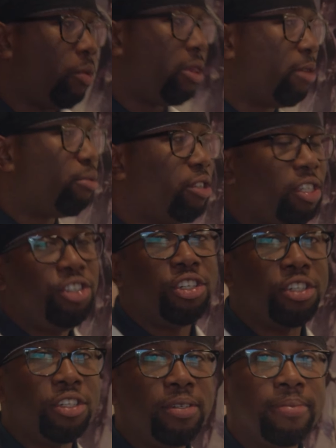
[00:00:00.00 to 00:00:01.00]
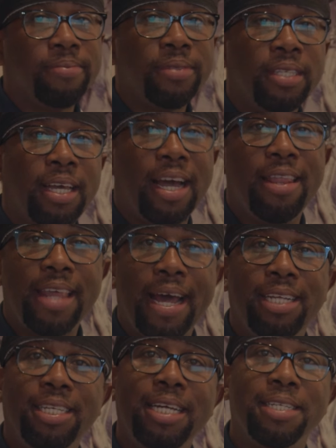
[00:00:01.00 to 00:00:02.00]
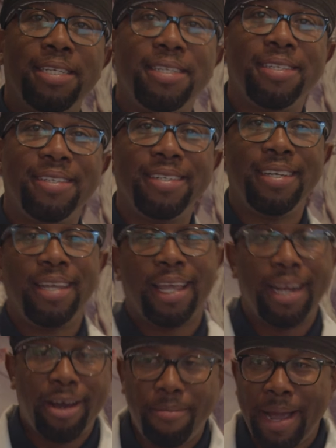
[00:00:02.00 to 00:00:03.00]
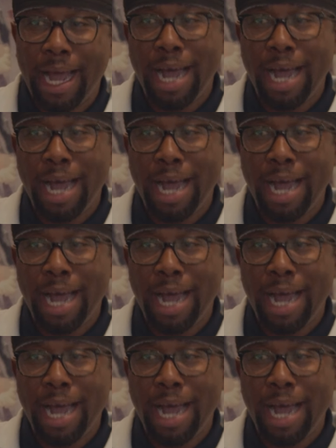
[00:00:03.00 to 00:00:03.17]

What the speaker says: with their procedures. And that is it. Get out of my